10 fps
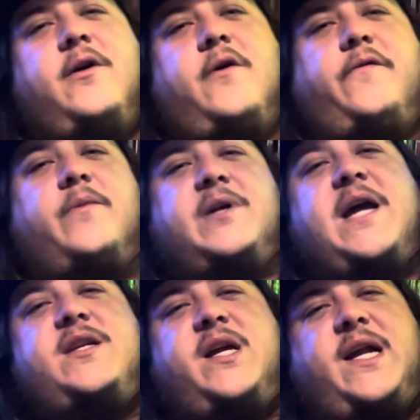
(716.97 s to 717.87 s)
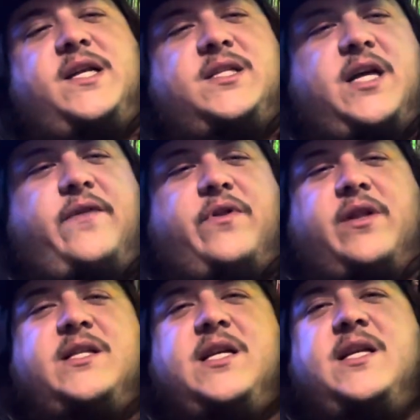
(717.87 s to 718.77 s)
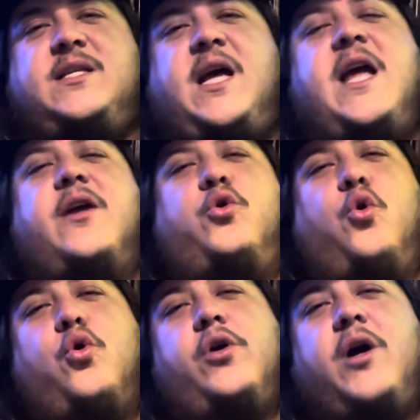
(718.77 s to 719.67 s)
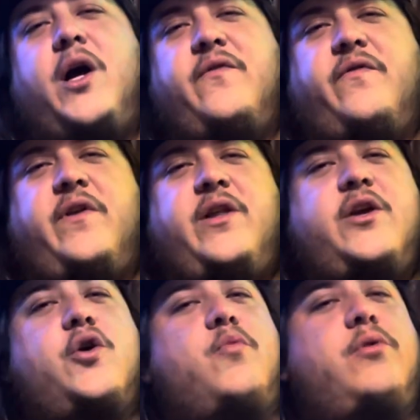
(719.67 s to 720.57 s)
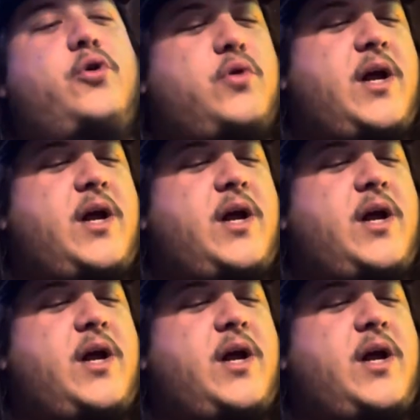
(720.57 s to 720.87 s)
from 1987. This is a Gorgon Video Blu-ray,